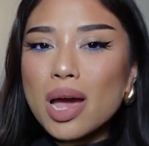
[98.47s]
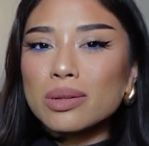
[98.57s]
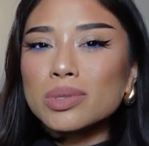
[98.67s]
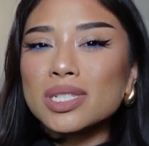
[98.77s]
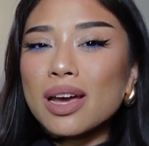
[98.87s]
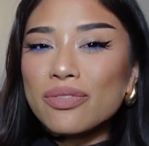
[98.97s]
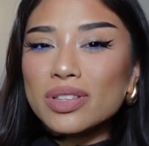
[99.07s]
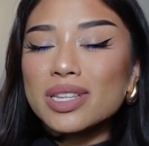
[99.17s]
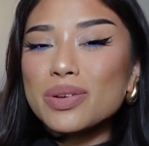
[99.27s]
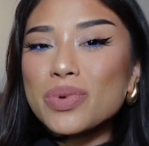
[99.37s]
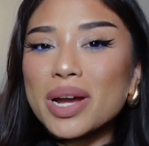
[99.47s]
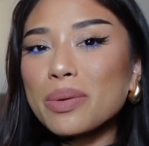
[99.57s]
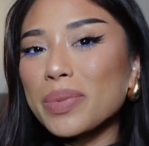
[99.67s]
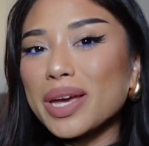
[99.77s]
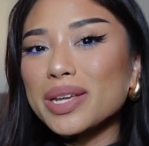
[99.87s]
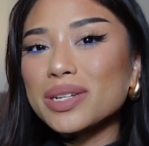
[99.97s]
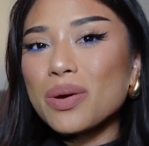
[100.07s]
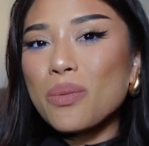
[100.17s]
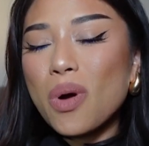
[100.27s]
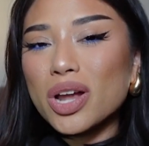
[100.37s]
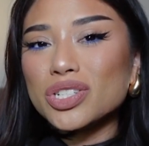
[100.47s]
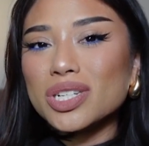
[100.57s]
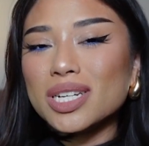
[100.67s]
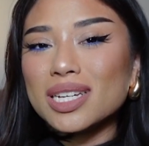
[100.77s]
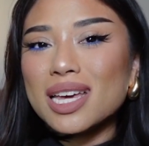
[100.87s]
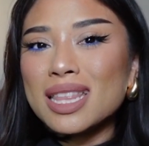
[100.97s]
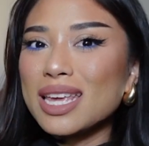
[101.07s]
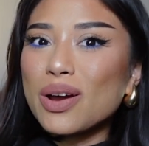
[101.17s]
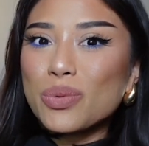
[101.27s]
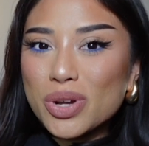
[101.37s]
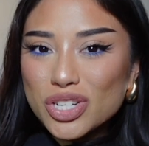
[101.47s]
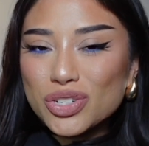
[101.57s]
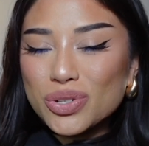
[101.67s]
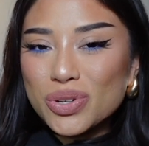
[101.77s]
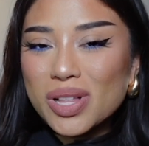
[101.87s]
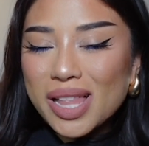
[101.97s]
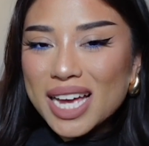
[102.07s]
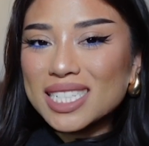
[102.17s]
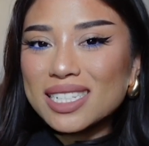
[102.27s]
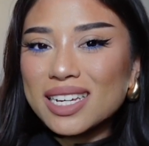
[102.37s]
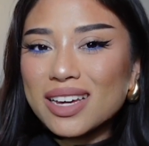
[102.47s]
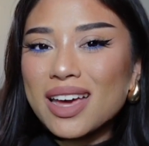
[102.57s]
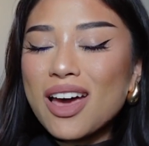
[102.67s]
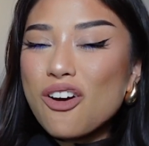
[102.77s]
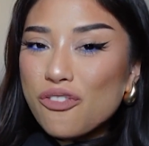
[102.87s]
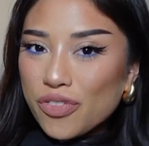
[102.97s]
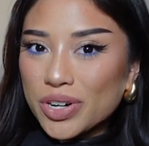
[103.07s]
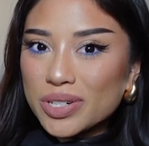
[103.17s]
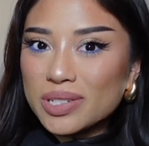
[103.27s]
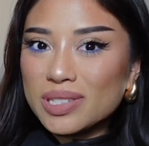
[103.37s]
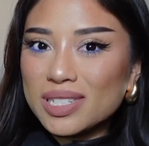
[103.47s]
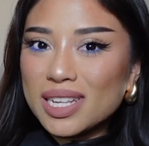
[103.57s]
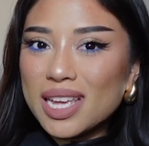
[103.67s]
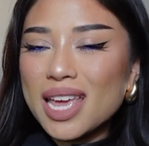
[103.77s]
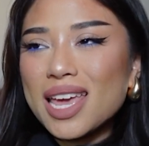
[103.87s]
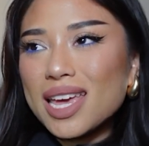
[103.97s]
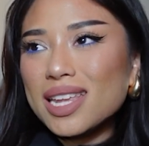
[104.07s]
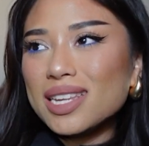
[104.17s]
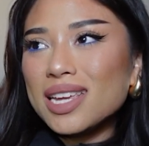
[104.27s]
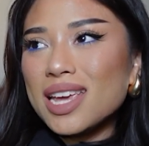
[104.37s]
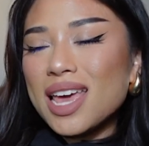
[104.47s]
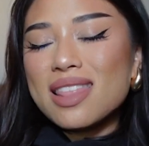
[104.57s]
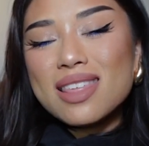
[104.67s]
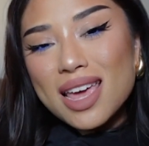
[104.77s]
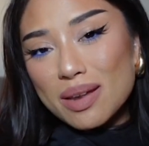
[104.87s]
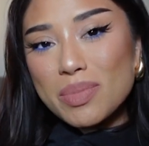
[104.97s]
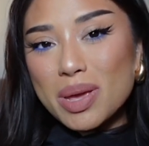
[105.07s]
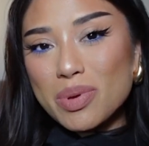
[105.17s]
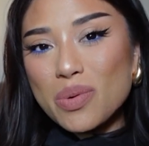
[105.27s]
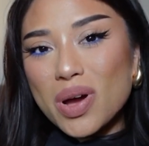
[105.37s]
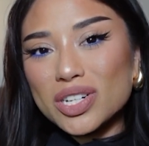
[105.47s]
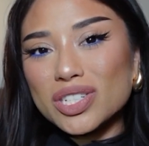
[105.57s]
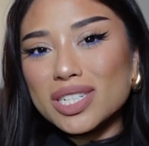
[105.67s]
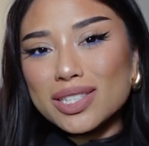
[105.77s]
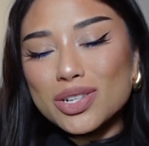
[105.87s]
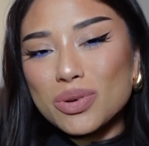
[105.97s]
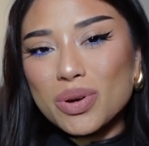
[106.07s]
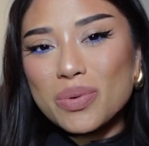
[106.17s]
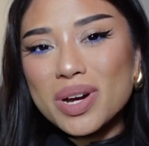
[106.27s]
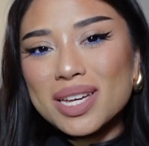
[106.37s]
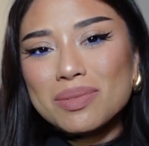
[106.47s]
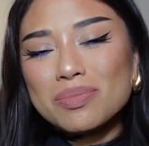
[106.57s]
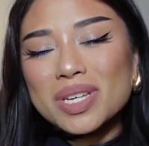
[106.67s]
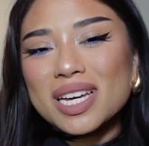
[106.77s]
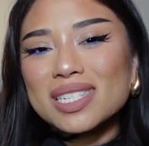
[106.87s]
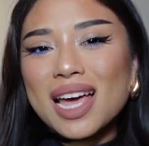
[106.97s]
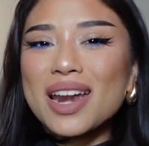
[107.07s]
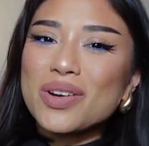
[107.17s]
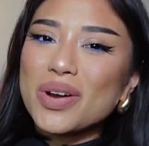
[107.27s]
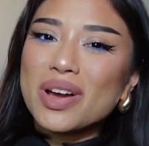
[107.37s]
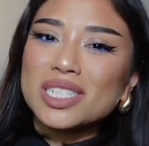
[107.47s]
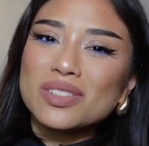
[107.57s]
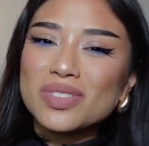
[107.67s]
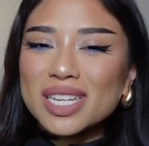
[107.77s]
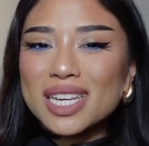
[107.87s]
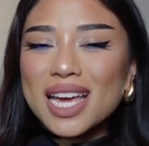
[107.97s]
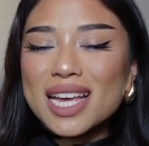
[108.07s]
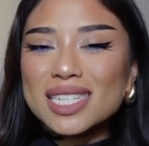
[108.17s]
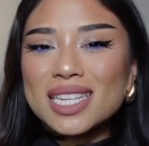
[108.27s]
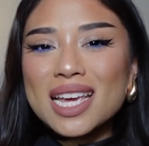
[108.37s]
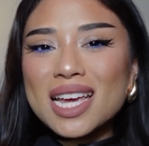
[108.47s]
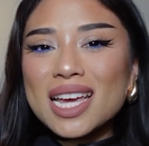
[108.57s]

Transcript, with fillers: I'll definitely recommend watching the original classic first and then maybe watching the newer one because I don't know, I just feel like it has